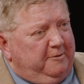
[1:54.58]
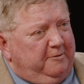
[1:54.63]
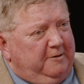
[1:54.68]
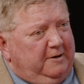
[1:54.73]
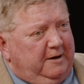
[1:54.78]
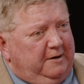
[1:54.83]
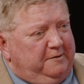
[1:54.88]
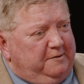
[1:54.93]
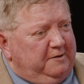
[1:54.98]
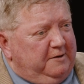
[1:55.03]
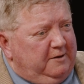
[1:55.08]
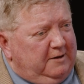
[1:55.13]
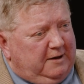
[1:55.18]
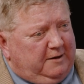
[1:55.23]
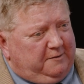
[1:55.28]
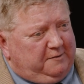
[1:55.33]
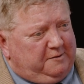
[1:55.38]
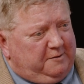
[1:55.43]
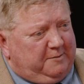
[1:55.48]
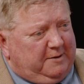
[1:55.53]
and I see you
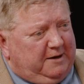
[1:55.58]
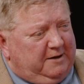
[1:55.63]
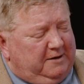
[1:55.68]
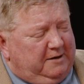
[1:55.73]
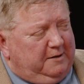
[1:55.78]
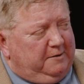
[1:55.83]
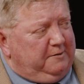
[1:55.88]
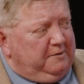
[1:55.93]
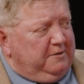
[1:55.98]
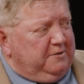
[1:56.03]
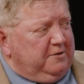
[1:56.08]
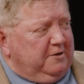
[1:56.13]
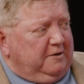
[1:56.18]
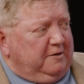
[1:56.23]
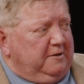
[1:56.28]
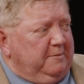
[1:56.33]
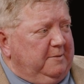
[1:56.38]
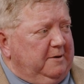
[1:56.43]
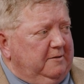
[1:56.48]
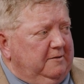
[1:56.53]
had some ideas you
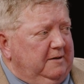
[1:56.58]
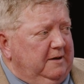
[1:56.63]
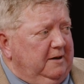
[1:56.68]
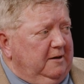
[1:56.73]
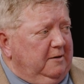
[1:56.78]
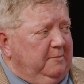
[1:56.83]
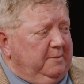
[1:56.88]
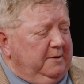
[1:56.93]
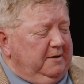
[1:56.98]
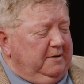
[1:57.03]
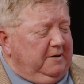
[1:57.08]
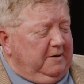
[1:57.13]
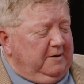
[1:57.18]
talked about there, but